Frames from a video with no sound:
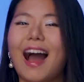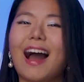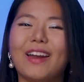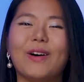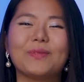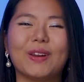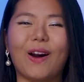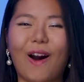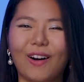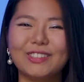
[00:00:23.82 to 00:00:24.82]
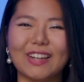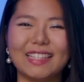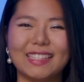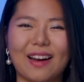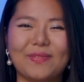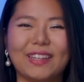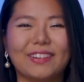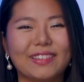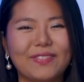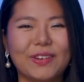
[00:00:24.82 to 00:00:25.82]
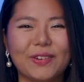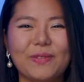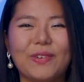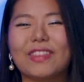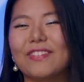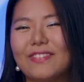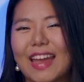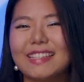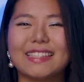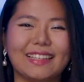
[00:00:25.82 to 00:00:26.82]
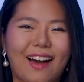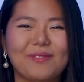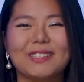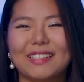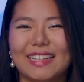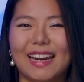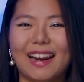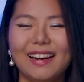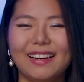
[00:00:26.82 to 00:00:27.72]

I hope you're all dressed up in your living room with a fancy lobster dinner.